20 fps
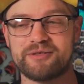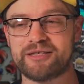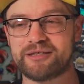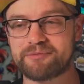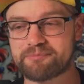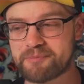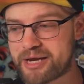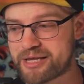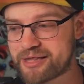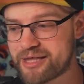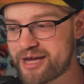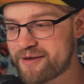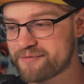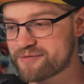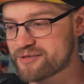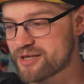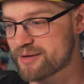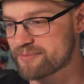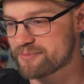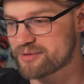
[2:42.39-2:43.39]
in my
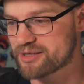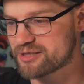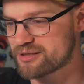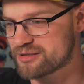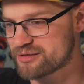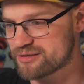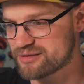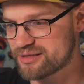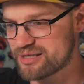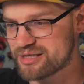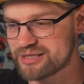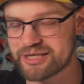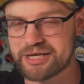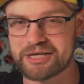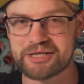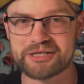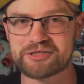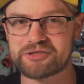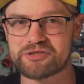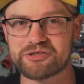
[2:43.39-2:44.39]
lifetime, because
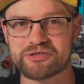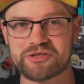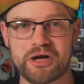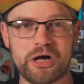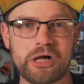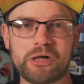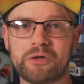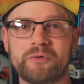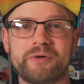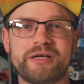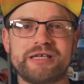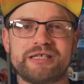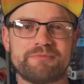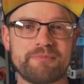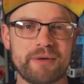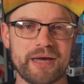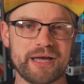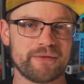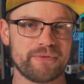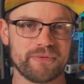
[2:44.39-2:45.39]
Intel has just always
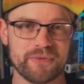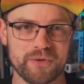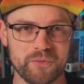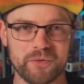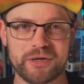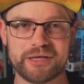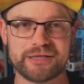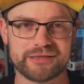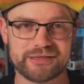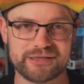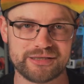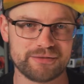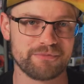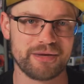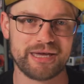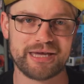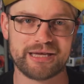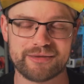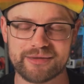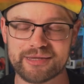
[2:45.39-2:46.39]
been the ones to
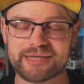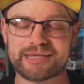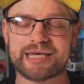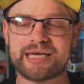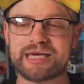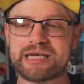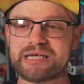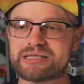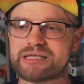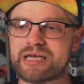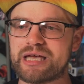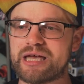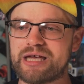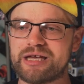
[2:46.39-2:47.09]
make the things.